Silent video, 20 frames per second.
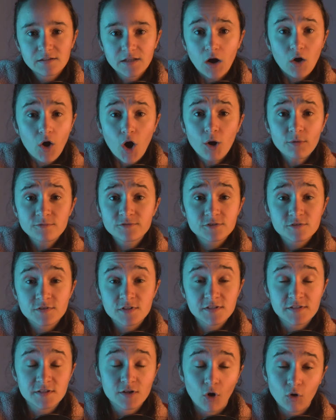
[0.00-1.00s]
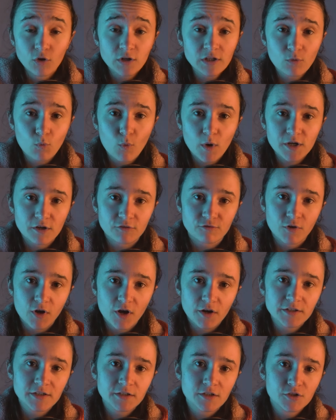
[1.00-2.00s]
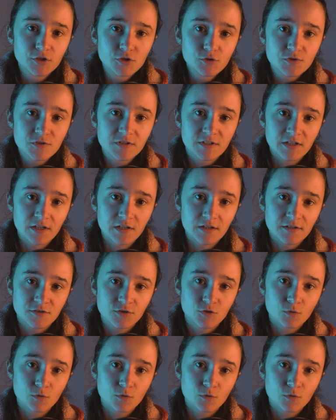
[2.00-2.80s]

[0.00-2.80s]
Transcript: Now obviously the only way of learning a new skill is